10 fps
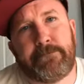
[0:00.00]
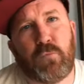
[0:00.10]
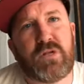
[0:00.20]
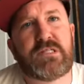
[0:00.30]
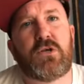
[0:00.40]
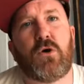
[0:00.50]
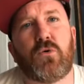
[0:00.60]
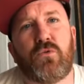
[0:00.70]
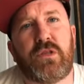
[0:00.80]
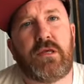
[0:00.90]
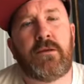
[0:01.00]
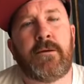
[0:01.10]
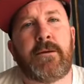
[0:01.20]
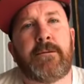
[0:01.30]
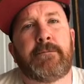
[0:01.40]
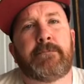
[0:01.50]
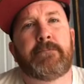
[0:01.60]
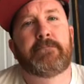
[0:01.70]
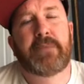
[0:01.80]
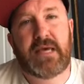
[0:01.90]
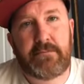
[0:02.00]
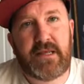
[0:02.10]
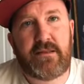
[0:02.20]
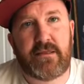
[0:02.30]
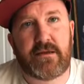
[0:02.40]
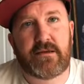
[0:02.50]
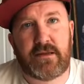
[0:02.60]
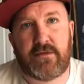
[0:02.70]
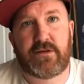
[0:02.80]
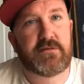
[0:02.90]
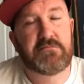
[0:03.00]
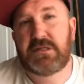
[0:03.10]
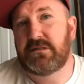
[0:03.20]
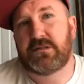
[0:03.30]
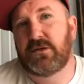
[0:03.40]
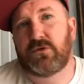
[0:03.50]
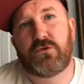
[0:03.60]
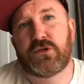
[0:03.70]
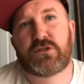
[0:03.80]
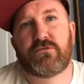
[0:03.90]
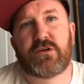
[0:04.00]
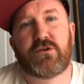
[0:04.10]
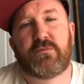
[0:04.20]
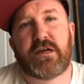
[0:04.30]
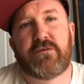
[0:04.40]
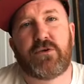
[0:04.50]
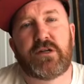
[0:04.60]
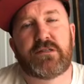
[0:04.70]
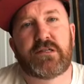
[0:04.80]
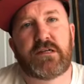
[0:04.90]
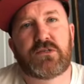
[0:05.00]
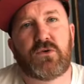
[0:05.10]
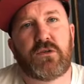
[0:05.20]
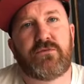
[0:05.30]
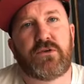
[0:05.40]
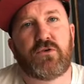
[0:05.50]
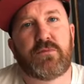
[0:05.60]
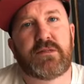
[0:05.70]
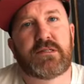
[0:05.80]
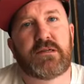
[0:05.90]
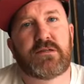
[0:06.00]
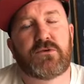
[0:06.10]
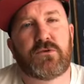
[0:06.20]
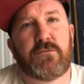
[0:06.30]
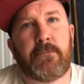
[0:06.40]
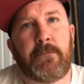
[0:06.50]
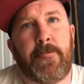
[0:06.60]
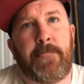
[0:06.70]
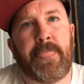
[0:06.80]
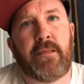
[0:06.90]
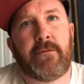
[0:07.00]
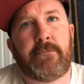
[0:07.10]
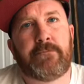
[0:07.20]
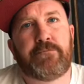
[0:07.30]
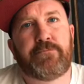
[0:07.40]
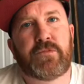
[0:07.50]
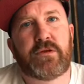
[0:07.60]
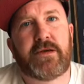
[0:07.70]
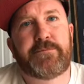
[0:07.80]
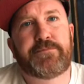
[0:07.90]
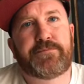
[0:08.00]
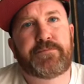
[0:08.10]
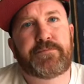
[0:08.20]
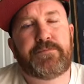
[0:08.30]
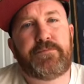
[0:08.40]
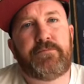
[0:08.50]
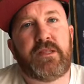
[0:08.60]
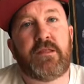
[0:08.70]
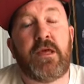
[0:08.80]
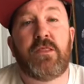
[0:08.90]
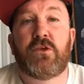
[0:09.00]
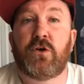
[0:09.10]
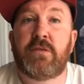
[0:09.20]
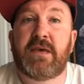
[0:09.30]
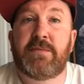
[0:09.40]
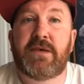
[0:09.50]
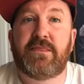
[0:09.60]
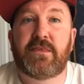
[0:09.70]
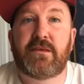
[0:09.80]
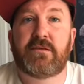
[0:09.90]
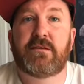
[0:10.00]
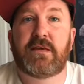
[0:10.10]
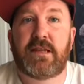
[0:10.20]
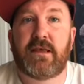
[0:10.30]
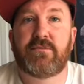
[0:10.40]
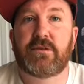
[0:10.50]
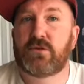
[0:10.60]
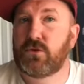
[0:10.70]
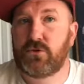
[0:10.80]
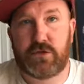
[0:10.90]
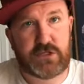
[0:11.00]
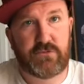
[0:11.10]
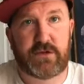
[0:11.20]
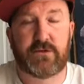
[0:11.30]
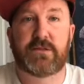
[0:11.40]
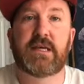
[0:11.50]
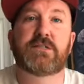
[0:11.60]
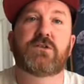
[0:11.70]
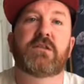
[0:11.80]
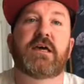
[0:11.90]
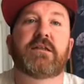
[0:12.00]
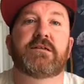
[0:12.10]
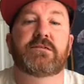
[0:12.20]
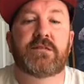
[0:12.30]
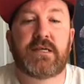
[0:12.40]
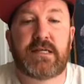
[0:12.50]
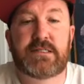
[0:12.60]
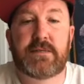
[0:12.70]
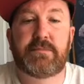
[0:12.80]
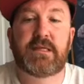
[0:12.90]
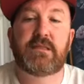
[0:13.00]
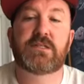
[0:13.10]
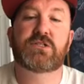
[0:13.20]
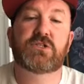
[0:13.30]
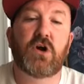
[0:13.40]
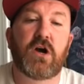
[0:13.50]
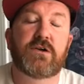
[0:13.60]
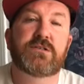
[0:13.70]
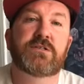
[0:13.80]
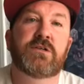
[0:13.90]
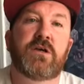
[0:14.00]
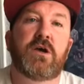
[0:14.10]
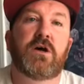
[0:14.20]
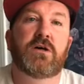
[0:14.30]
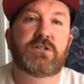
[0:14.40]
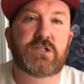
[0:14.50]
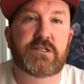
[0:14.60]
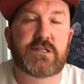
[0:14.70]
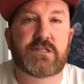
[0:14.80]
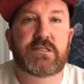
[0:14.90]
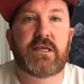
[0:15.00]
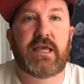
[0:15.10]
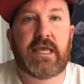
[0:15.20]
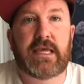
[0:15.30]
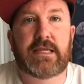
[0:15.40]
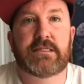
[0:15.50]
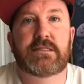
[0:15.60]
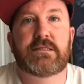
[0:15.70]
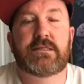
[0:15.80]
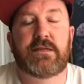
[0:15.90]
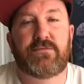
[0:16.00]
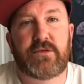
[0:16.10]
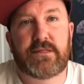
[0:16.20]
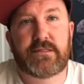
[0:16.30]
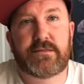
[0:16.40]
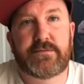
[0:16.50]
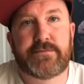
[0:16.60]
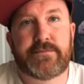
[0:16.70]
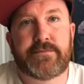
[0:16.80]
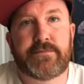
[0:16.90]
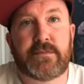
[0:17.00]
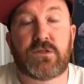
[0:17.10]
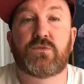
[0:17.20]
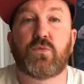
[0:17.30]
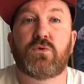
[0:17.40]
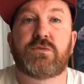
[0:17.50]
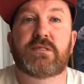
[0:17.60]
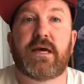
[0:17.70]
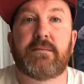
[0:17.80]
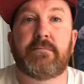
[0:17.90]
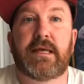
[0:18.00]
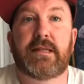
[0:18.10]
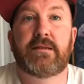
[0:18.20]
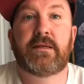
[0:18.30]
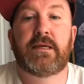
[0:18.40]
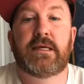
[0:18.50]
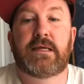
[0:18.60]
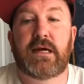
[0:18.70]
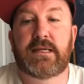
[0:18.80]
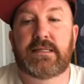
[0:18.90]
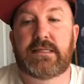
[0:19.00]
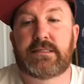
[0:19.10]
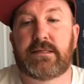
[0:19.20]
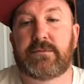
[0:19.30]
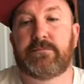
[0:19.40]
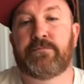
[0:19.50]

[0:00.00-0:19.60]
What is the only man-made thing in heaven? It's an old Christian riddle. You might have heard it in Sunday school if you grew up in Sunday school. Okay? The only man-made thing in heaven, the old Christian riddle, the answer to that is, it's simply the scars on Jesus' hands and feet. It's those wounds that mankind did to him.